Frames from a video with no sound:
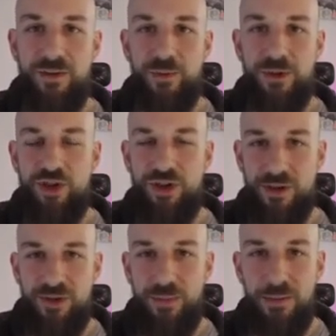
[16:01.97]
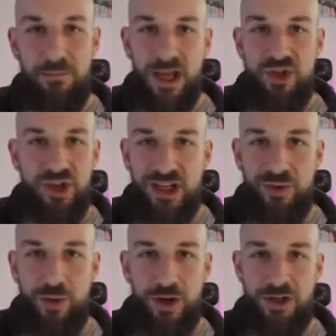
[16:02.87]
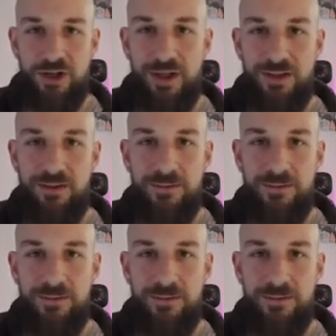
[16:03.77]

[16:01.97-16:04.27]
it was a bit much, and I didn't want to do it.